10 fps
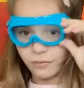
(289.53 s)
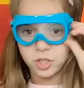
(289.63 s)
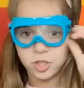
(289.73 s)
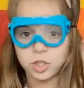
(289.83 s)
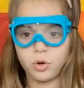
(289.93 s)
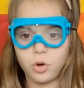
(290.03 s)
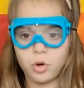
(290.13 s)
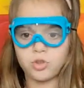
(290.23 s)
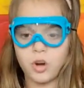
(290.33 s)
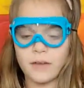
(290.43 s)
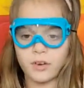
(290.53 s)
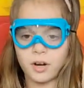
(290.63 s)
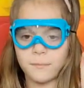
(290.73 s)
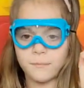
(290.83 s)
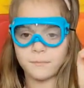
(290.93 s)
screwdriver.
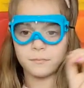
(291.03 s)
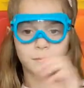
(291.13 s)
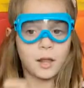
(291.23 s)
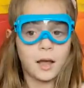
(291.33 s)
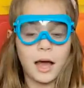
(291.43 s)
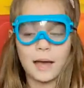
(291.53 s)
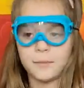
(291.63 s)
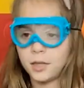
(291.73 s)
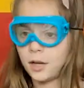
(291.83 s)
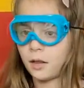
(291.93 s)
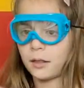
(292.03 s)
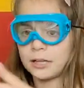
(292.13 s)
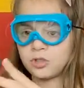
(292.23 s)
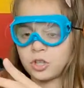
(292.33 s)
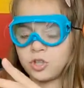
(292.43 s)
I mean an
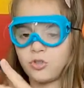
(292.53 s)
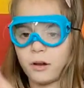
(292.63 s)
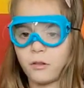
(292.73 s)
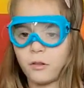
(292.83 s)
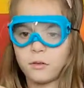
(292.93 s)
electric drill.